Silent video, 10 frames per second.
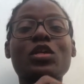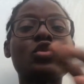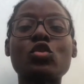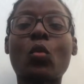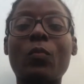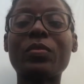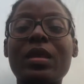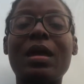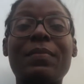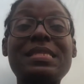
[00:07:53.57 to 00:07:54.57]
list.
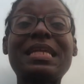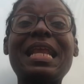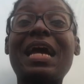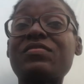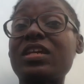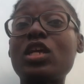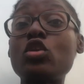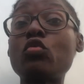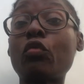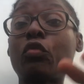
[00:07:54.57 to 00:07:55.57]
So I'm taking
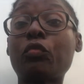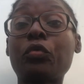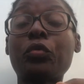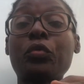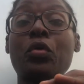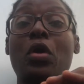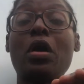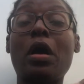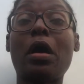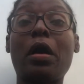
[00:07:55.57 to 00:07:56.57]
you through
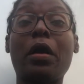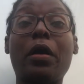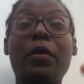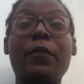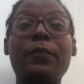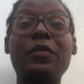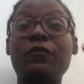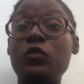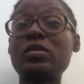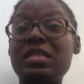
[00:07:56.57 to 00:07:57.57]
a
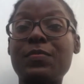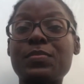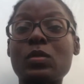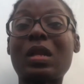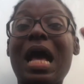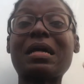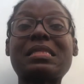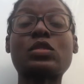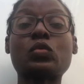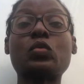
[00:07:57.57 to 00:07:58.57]
few tips on how
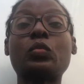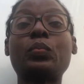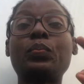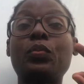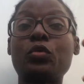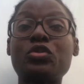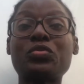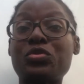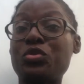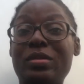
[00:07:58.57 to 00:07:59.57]
to
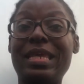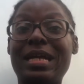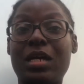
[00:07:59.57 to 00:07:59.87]
produce unique